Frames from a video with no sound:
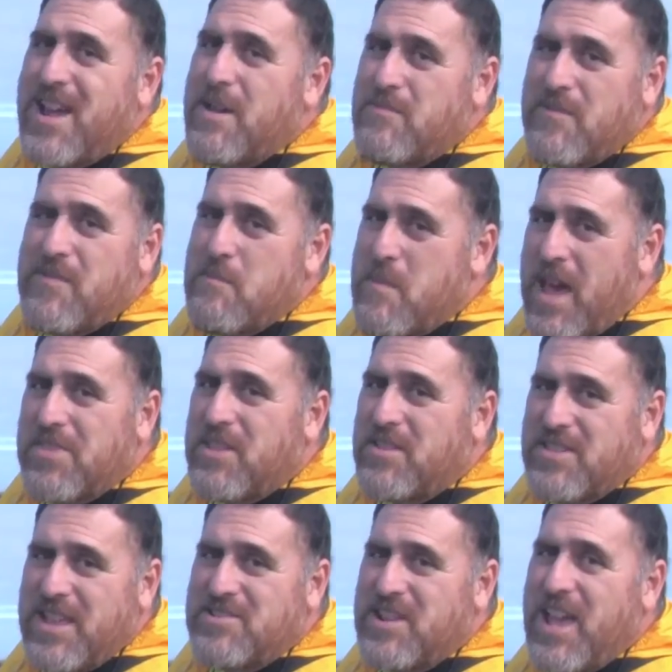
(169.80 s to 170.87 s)
type of a method
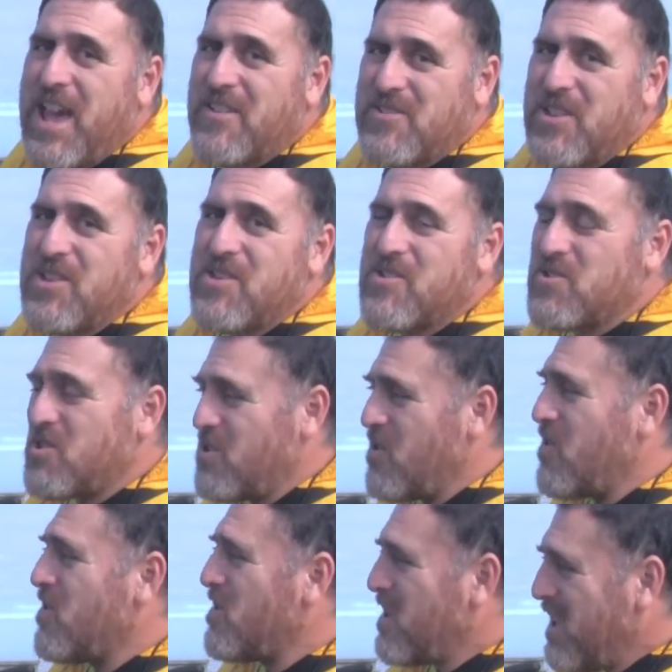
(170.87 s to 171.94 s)
that you have to use in
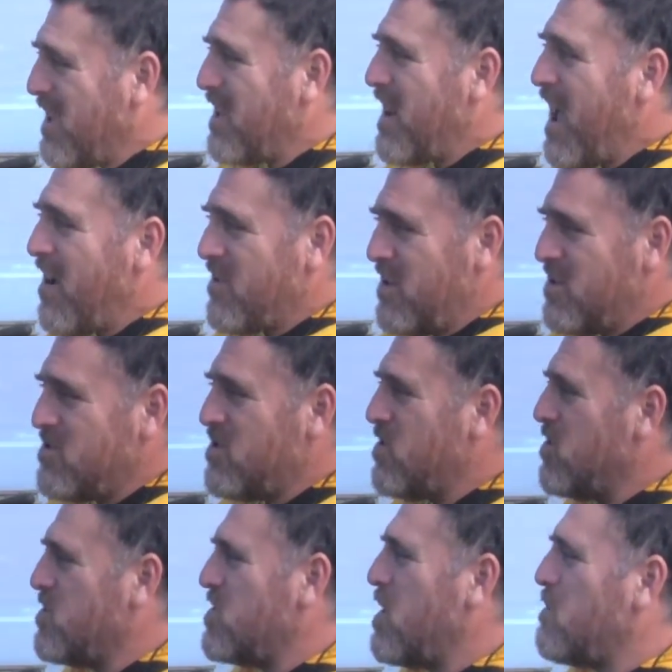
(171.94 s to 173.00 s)
order to get out
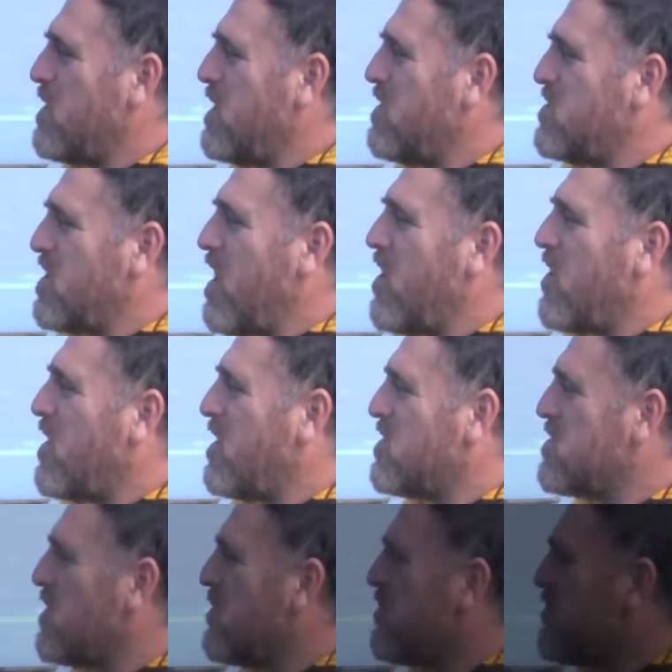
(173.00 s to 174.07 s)
into some of these
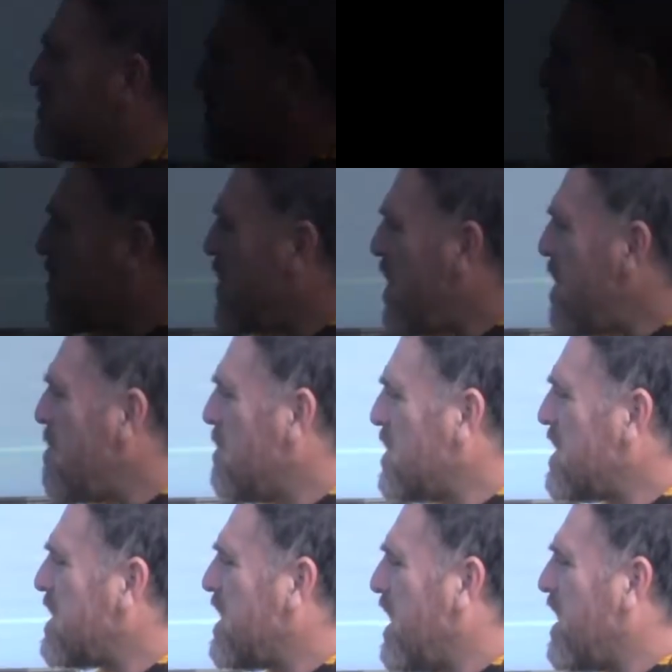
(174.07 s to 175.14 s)
areas.
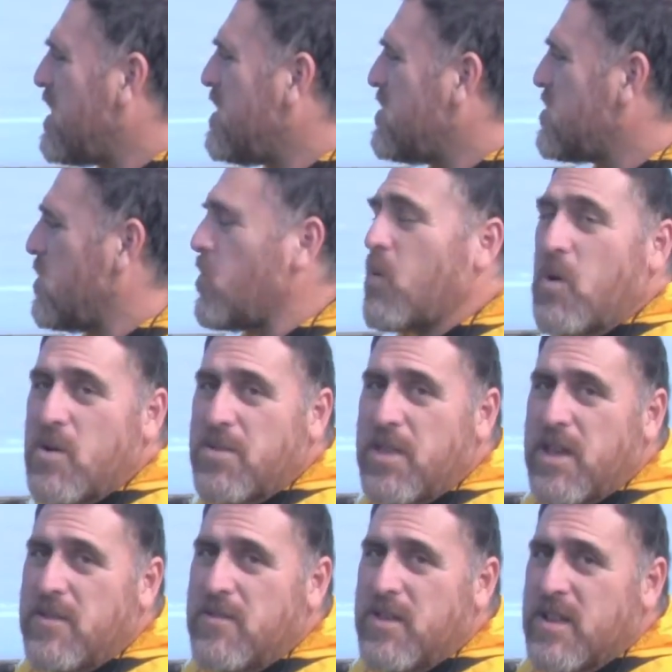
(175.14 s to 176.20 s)
But again, is it worth
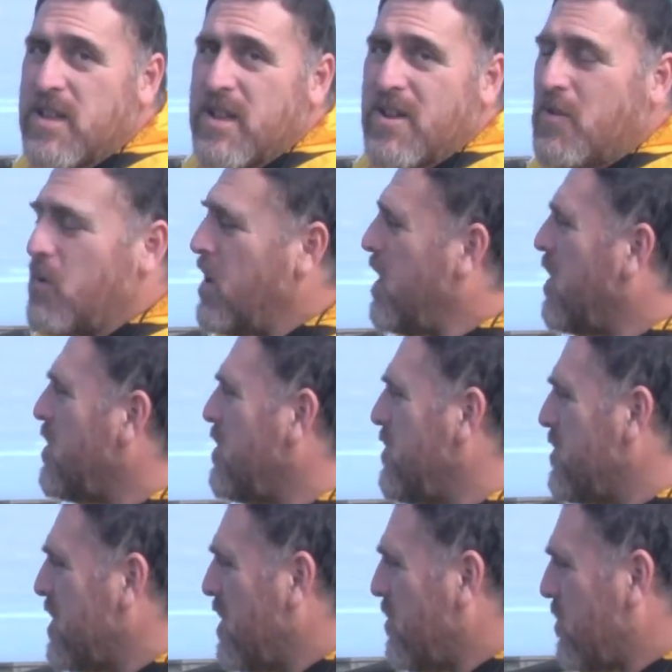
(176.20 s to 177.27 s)
it? Well,
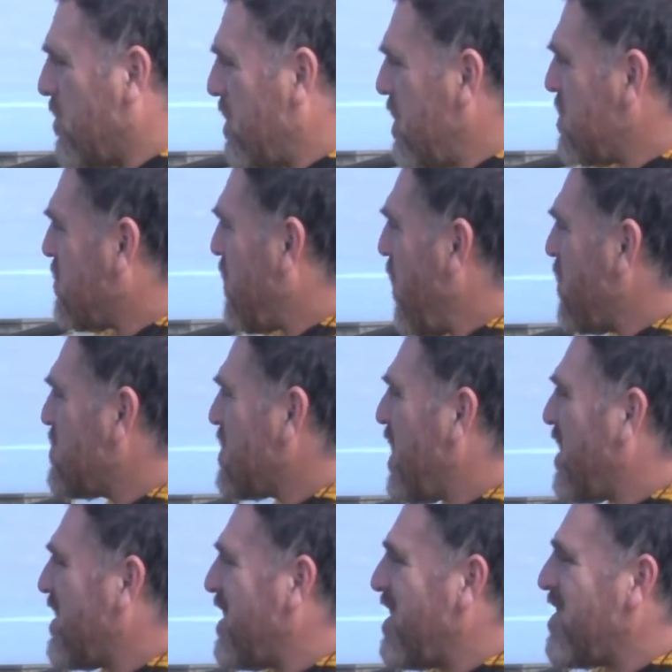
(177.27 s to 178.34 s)
for these folks
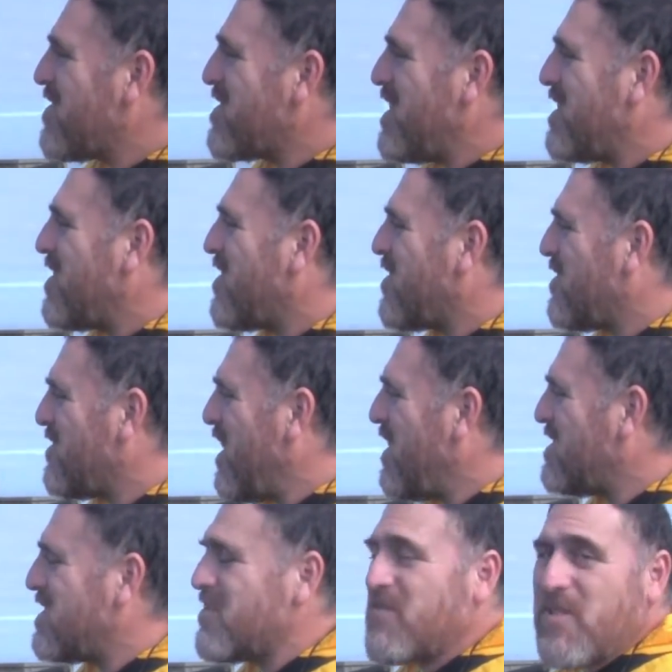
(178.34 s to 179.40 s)
out here that are
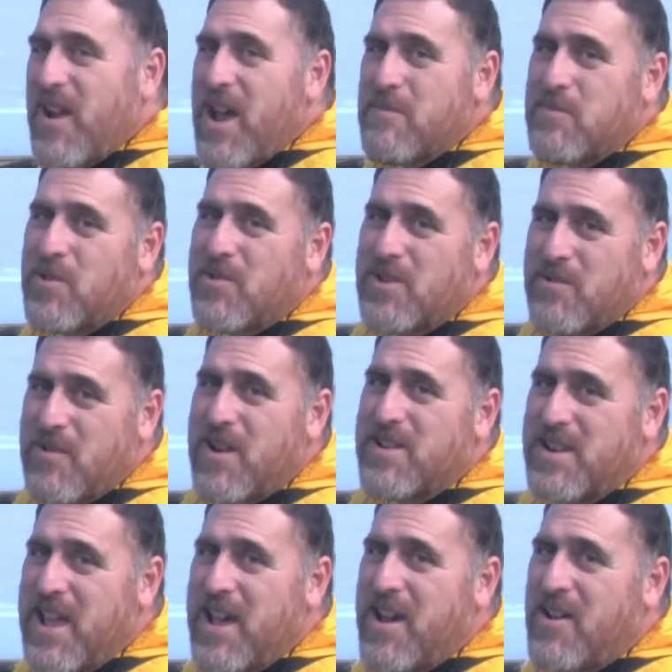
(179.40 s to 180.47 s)
hunting for abalone
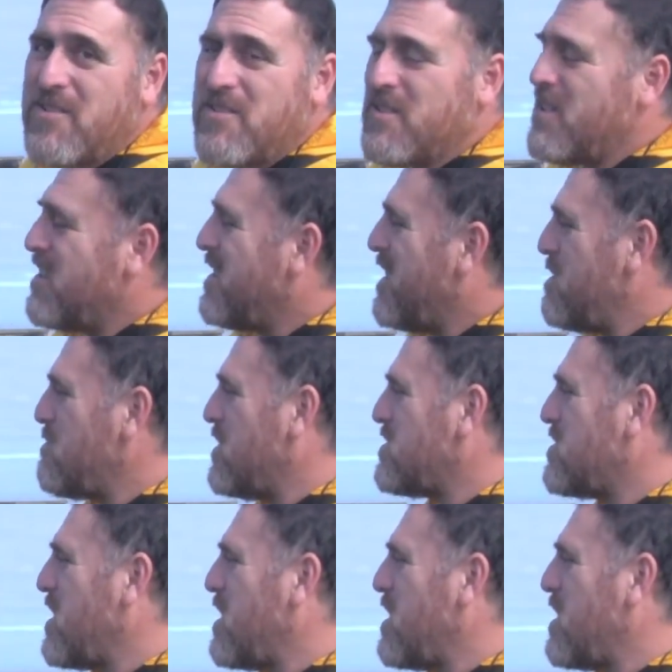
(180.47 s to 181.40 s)
right now, it must